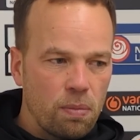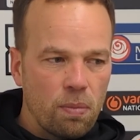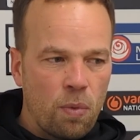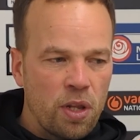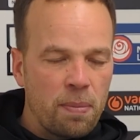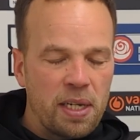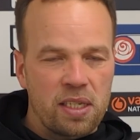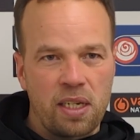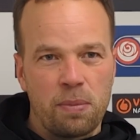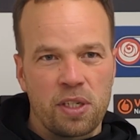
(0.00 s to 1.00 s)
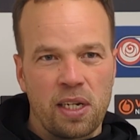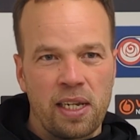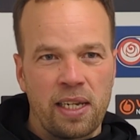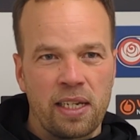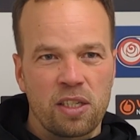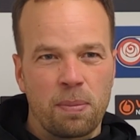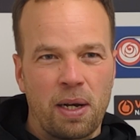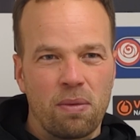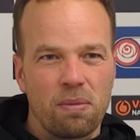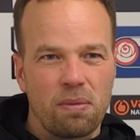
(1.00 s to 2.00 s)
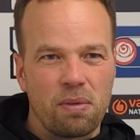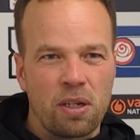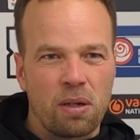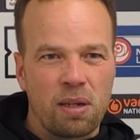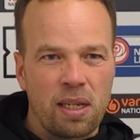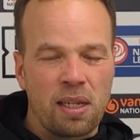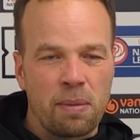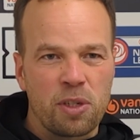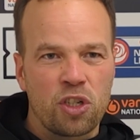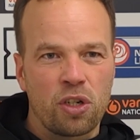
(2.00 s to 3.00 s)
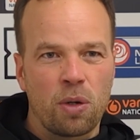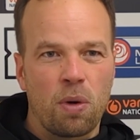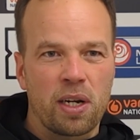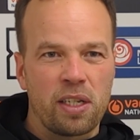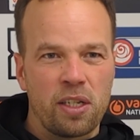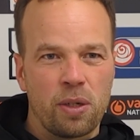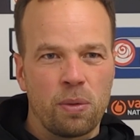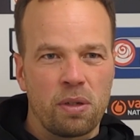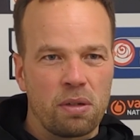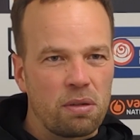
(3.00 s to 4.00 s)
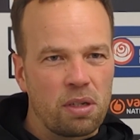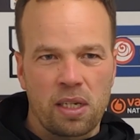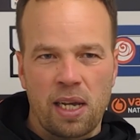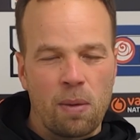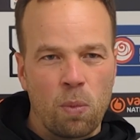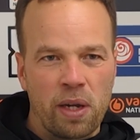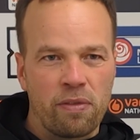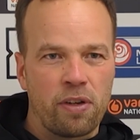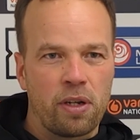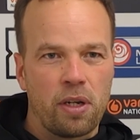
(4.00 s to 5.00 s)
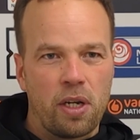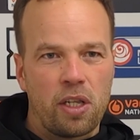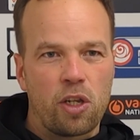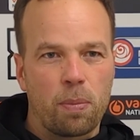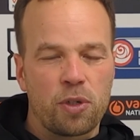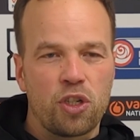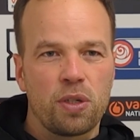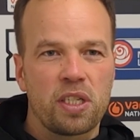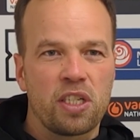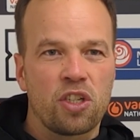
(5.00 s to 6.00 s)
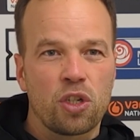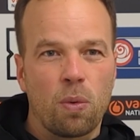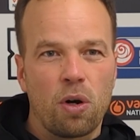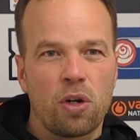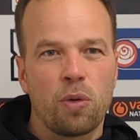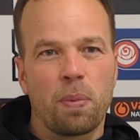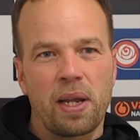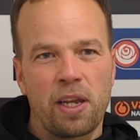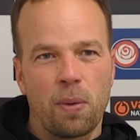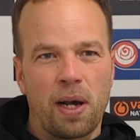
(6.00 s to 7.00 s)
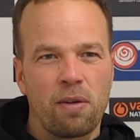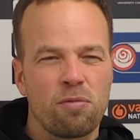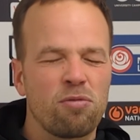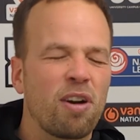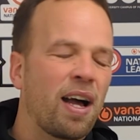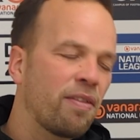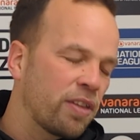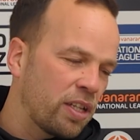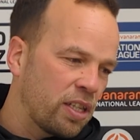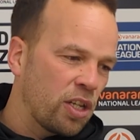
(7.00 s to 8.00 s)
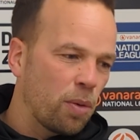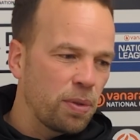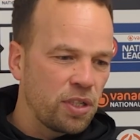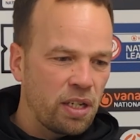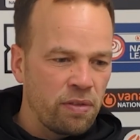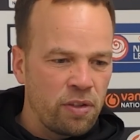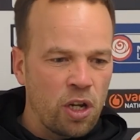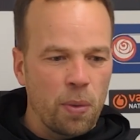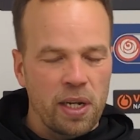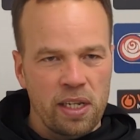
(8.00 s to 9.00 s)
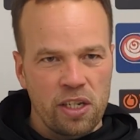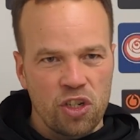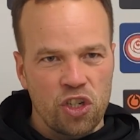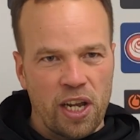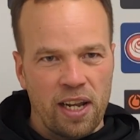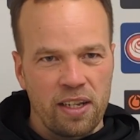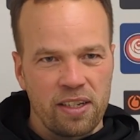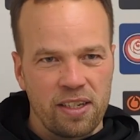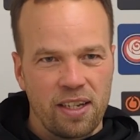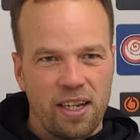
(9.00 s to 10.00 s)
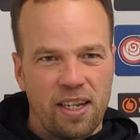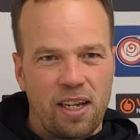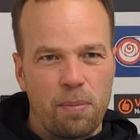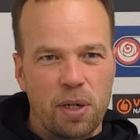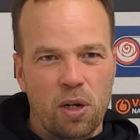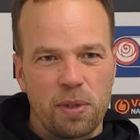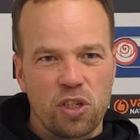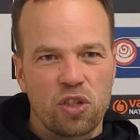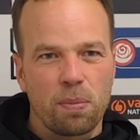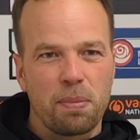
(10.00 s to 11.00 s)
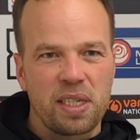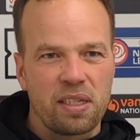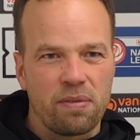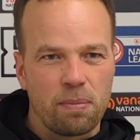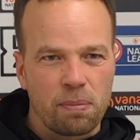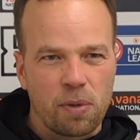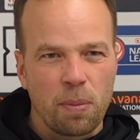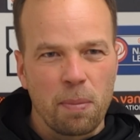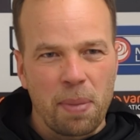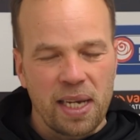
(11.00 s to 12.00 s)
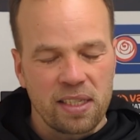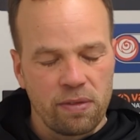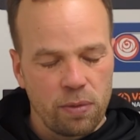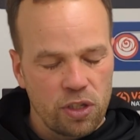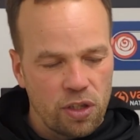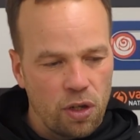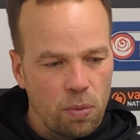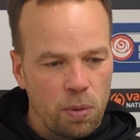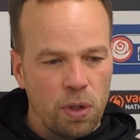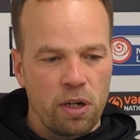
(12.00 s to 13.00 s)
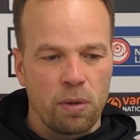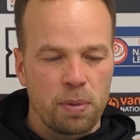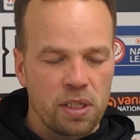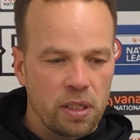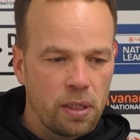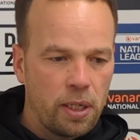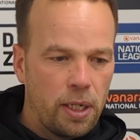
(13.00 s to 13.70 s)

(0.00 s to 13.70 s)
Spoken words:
one of the best teams in the league. It's about let me show you what I can do, and you can't wait for the opportunity to show what a good player you are, rather than the opposite of going in your shell and becoming submissive and becoming passive, which I thought we were up until,